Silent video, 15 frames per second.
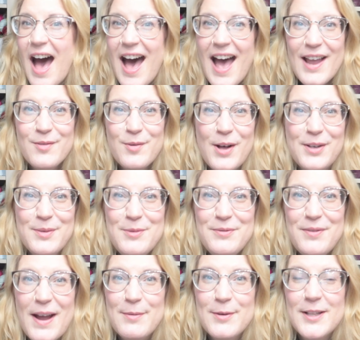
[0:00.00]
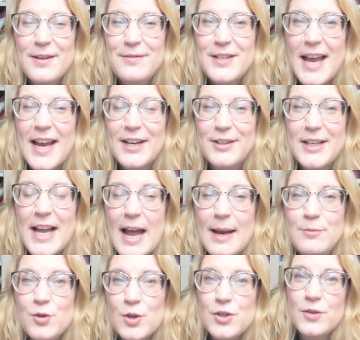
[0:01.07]
Hi, welcome to Fiber Love Diary.
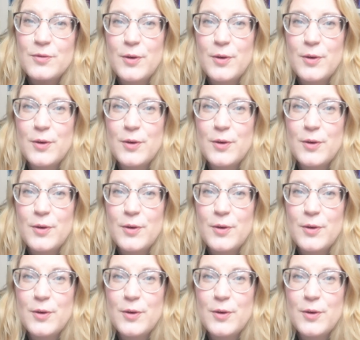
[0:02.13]
I'm Trish,